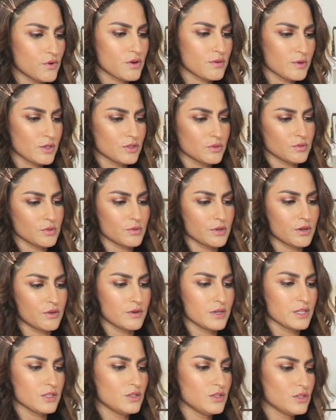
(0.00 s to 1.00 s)
foremost, what we're
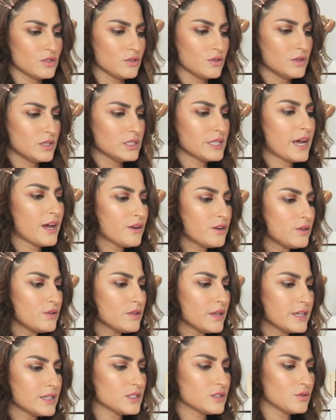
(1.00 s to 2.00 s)
going to do is, how do
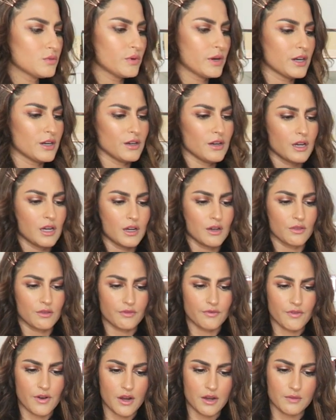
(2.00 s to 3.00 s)
you like to wear your hair in
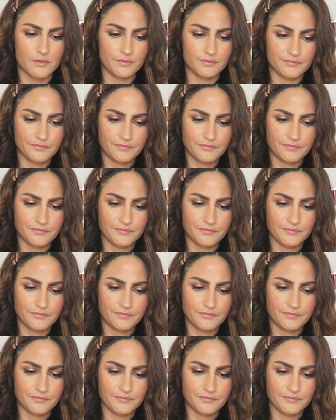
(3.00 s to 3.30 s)
the front?